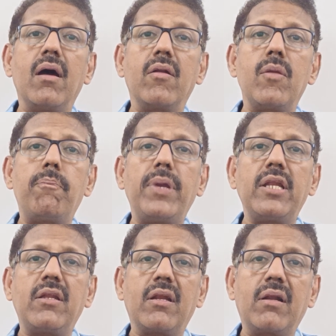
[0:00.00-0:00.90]

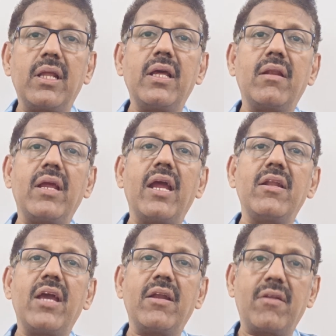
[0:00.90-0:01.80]
repeatedly
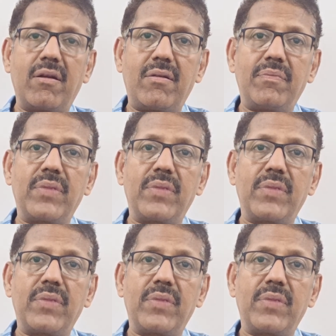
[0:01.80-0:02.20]
radiated,